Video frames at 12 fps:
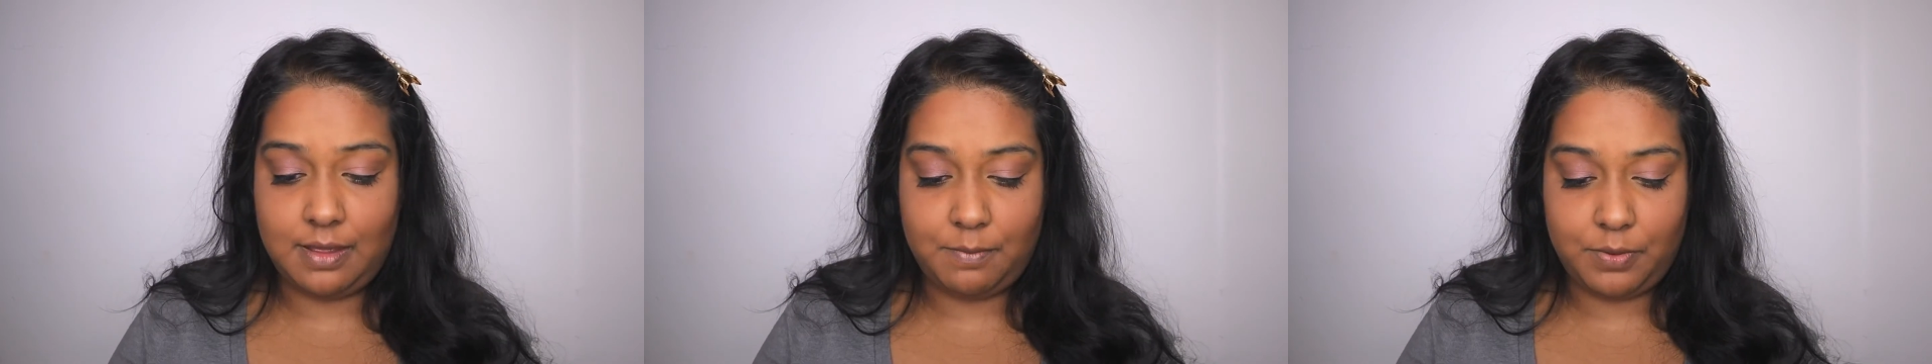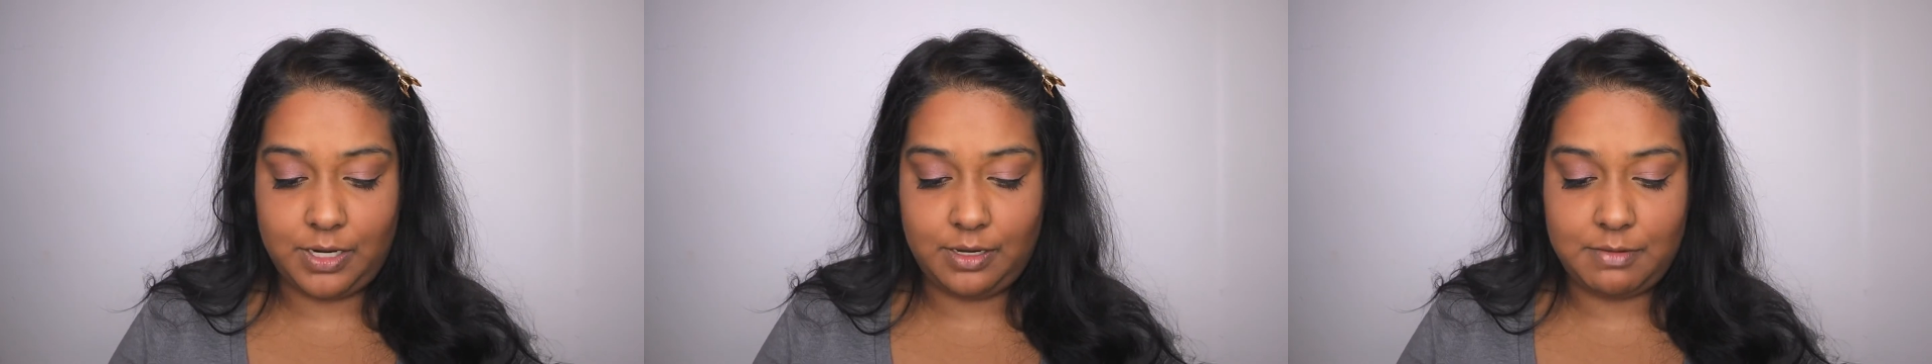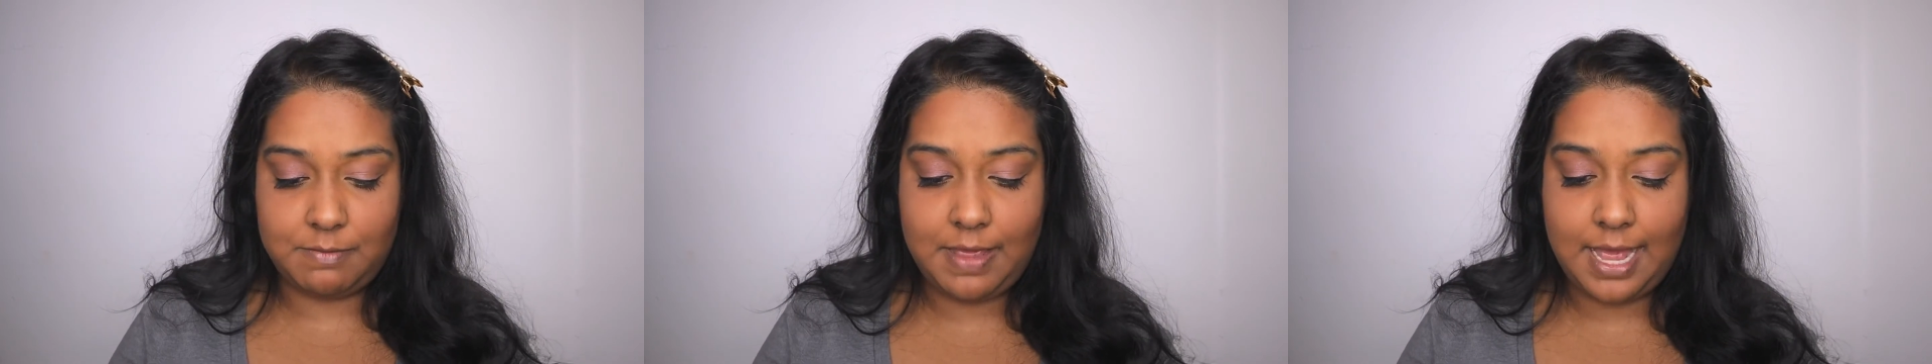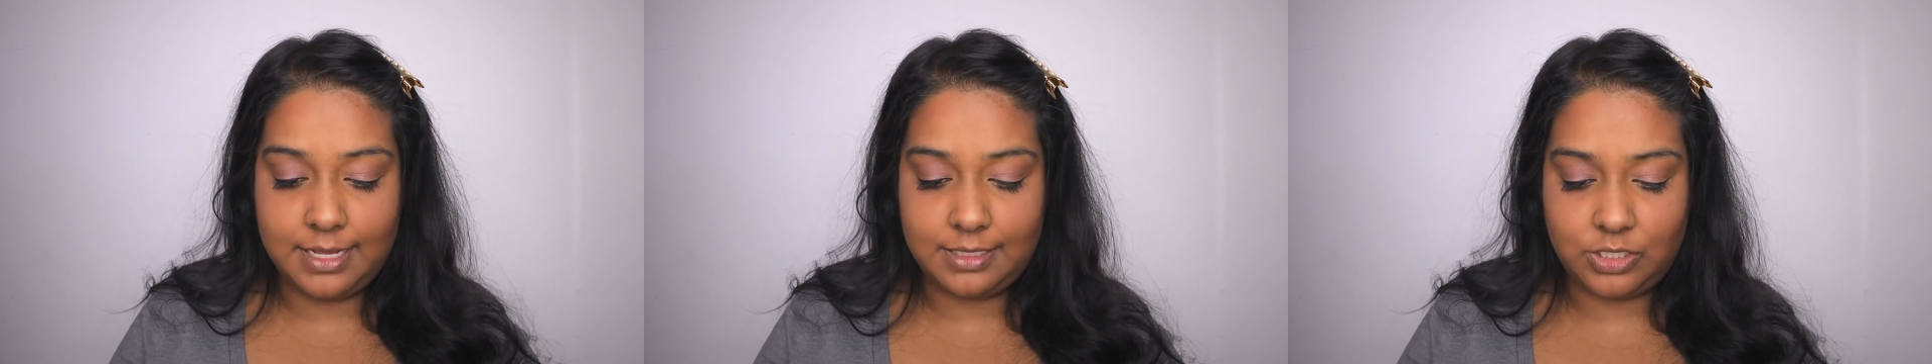putting on my
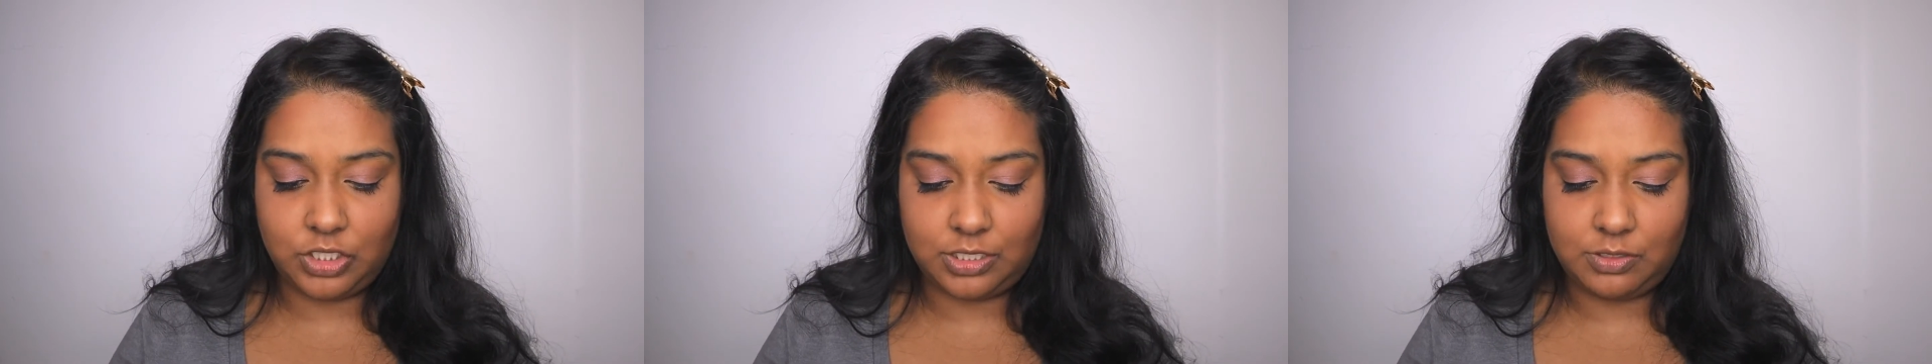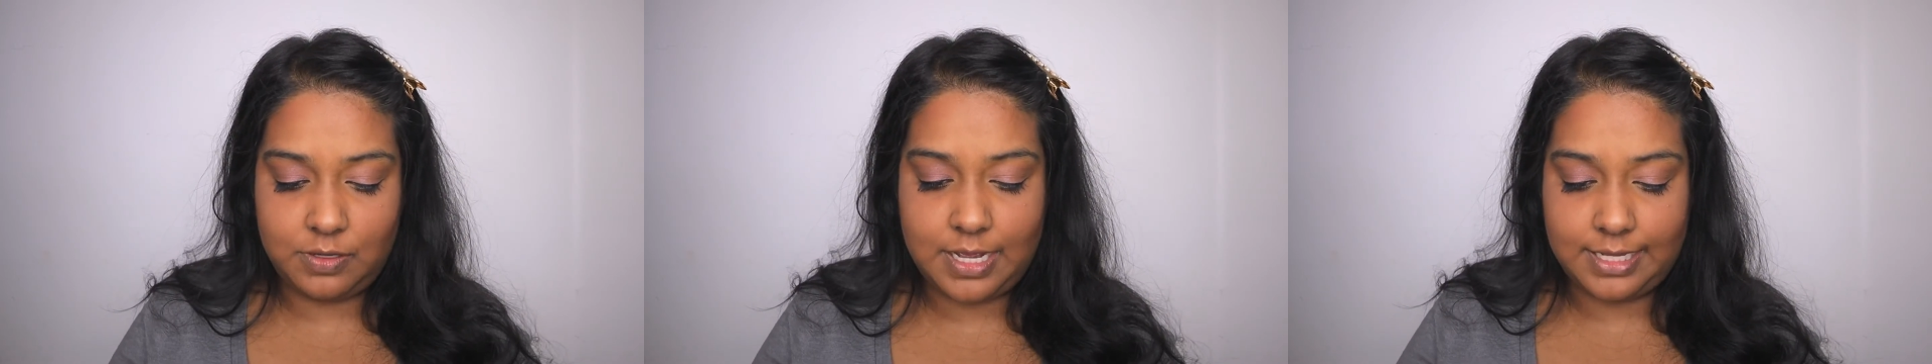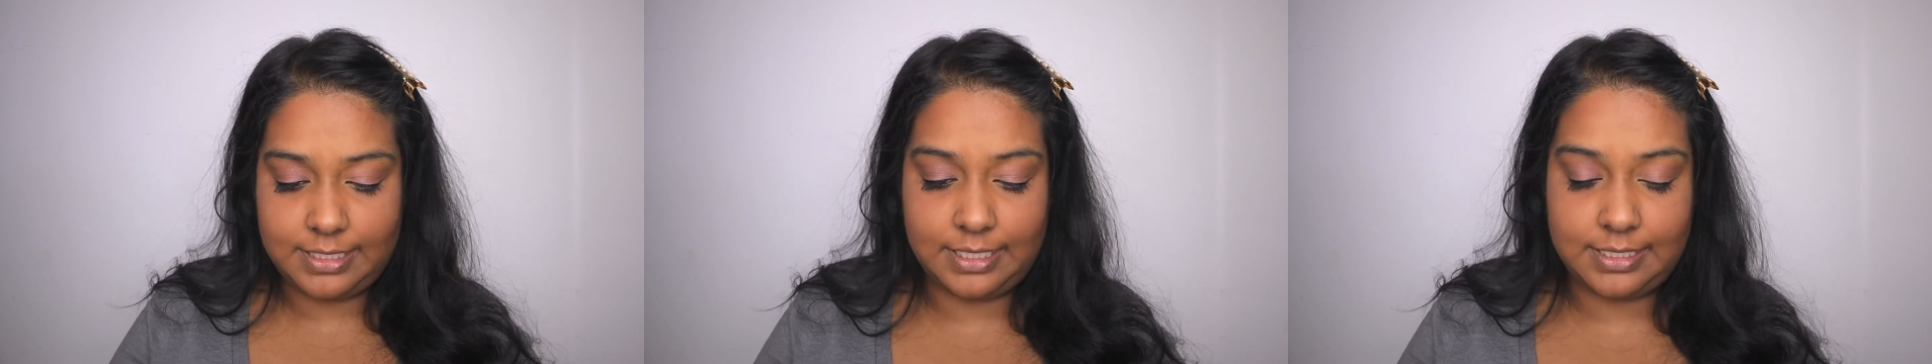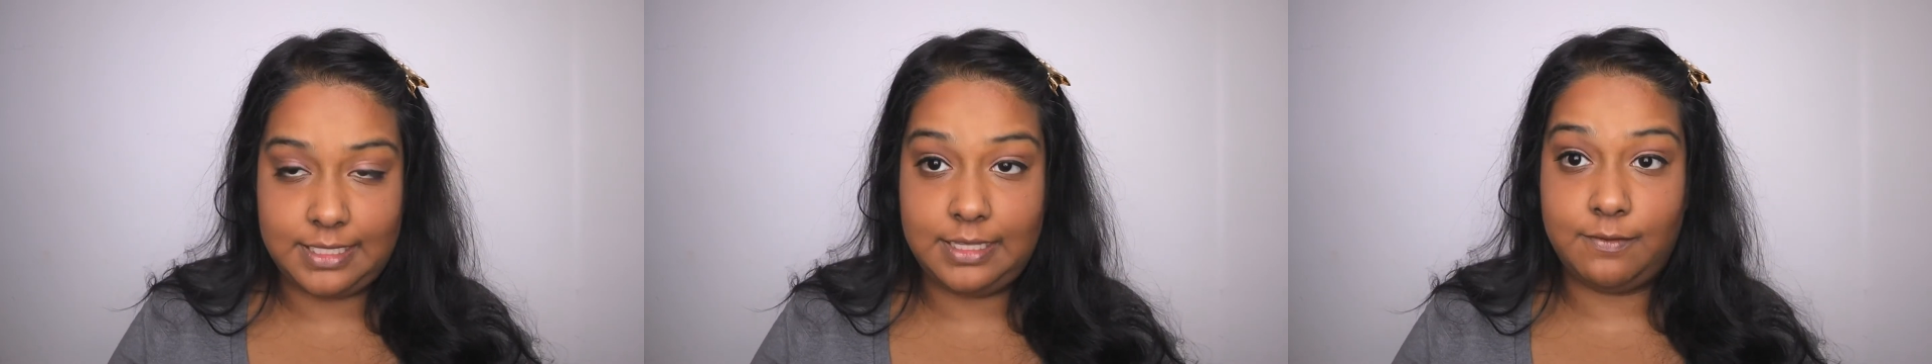mask just so you guys could
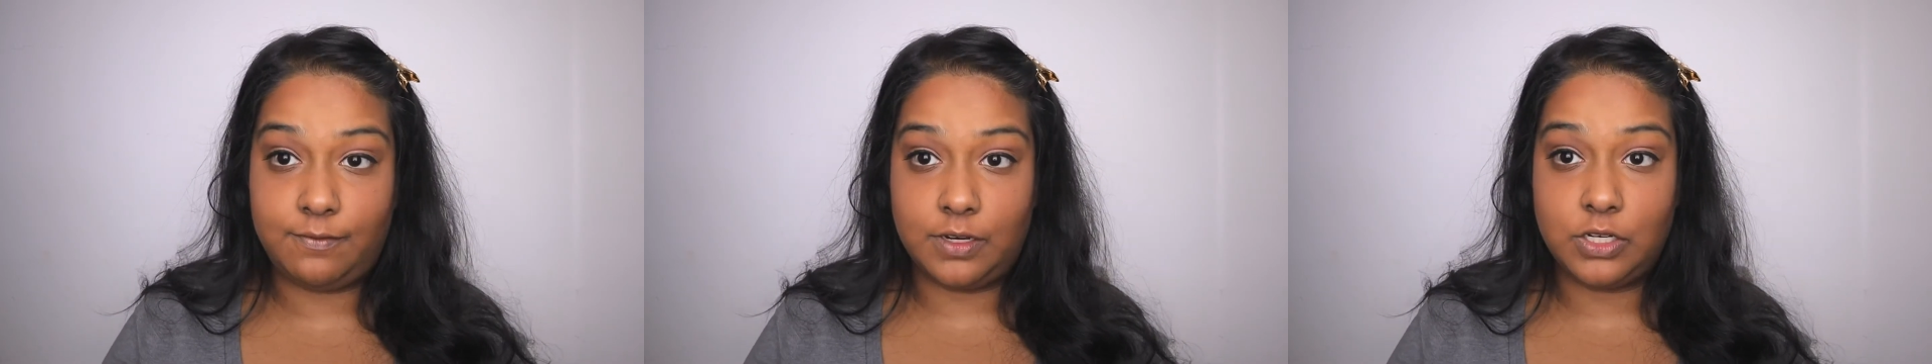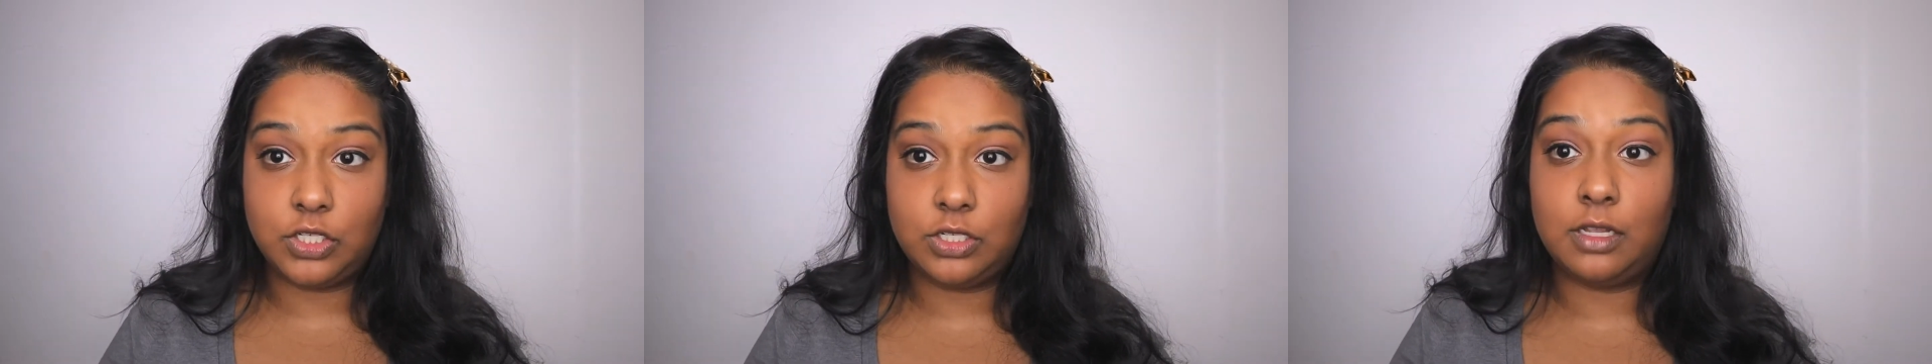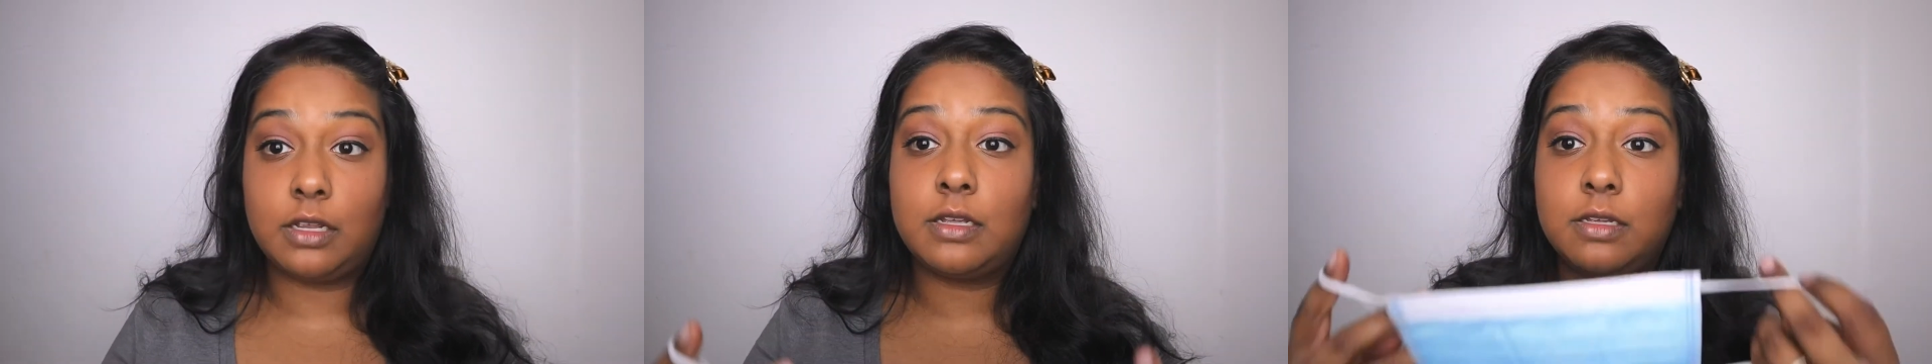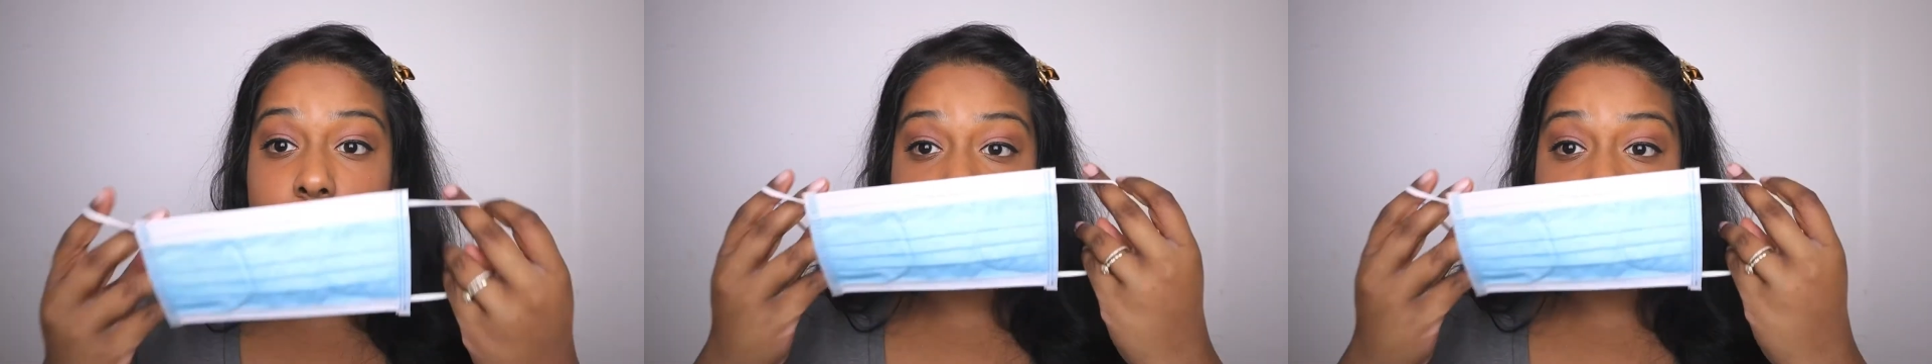see the finished look.